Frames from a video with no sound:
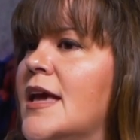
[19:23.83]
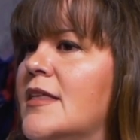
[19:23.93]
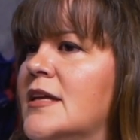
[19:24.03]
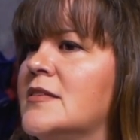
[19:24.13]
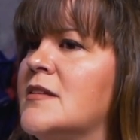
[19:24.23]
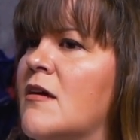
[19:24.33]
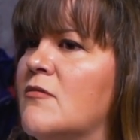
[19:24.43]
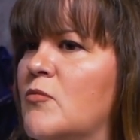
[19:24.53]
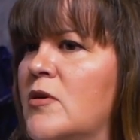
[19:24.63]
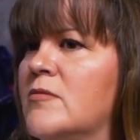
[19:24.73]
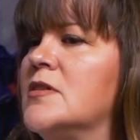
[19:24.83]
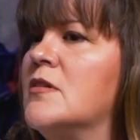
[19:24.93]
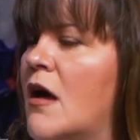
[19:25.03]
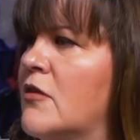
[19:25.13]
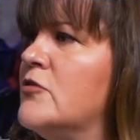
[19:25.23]
It's not where it was a
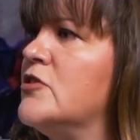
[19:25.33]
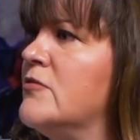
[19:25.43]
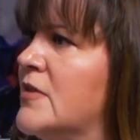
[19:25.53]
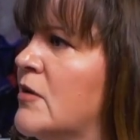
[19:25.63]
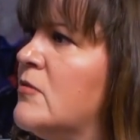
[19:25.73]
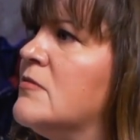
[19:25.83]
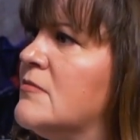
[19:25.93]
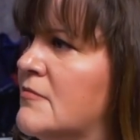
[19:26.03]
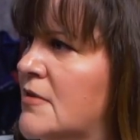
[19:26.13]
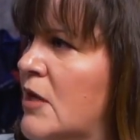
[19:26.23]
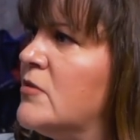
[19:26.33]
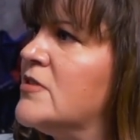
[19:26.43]
color shift. They were they were